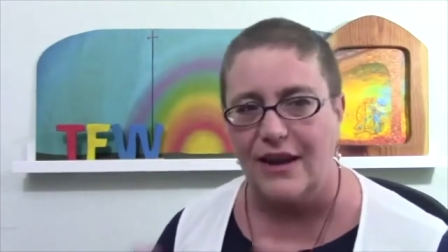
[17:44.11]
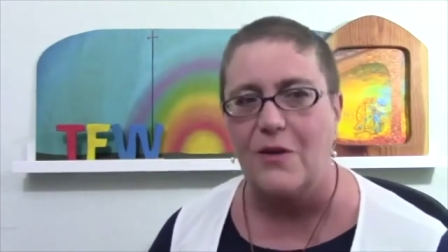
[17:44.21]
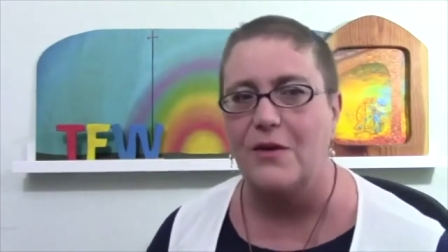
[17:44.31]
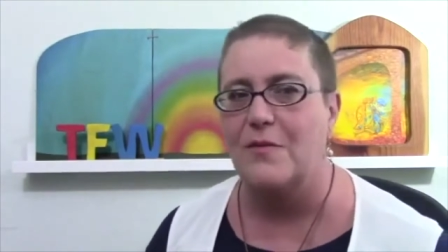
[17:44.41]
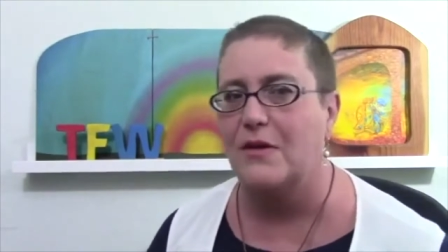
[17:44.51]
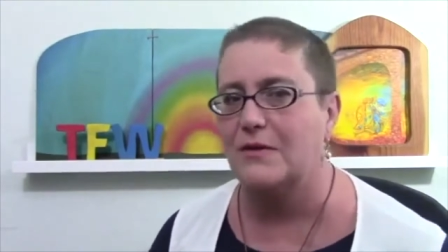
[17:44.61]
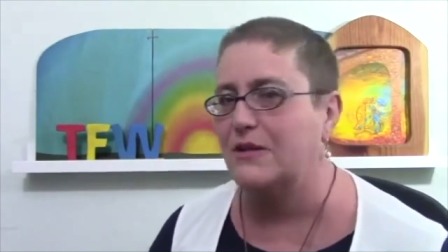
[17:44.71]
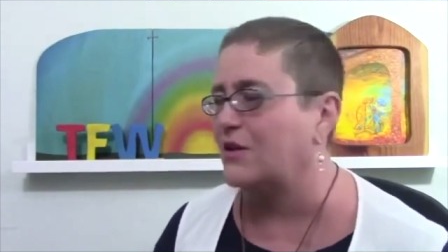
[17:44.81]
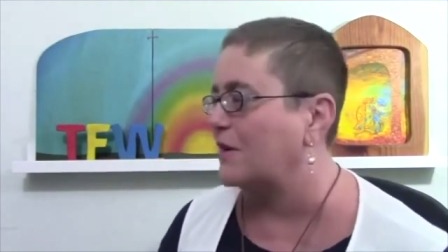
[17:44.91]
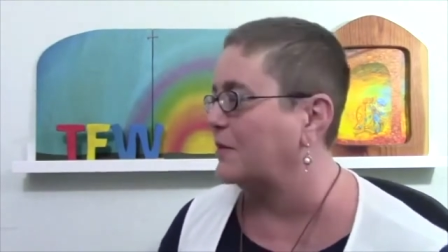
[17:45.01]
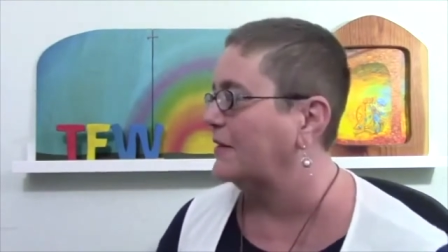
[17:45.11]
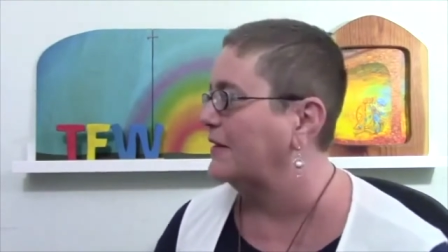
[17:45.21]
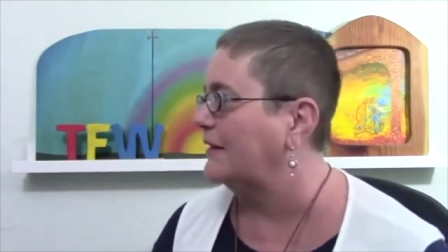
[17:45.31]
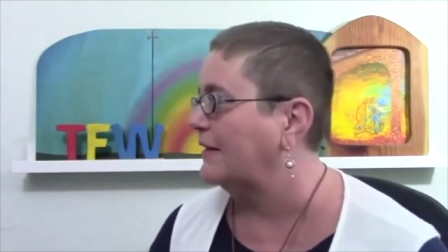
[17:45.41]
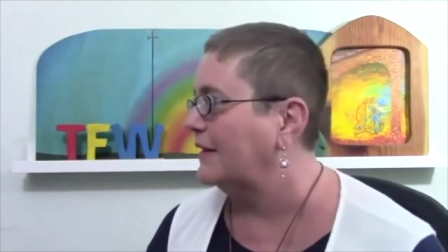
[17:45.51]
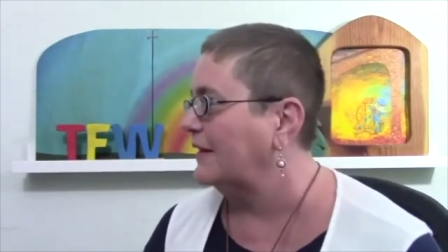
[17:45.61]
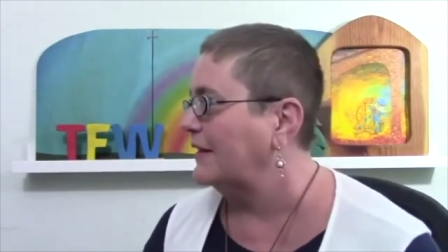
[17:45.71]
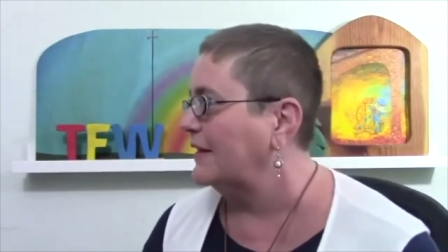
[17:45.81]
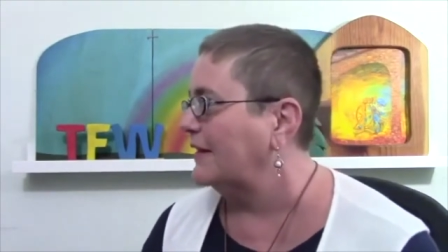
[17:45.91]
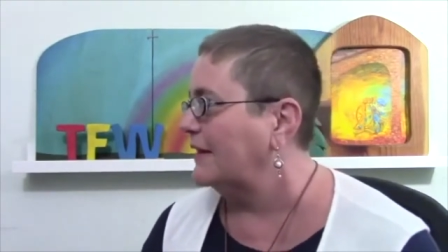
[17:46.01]
I want them all to be sharp. Crystal
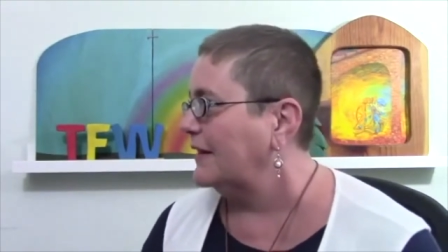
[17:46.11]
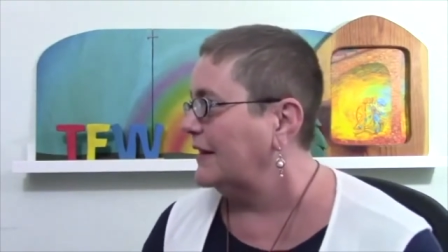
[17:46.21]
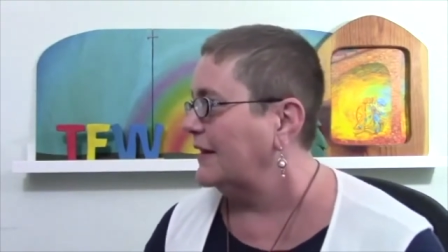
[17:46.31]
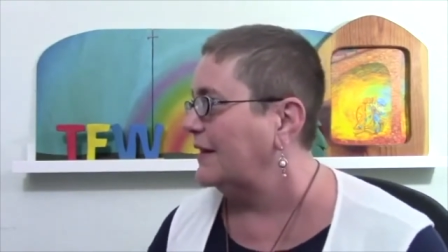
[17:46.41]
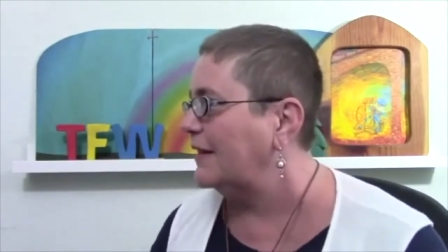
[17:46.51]
L. Farrell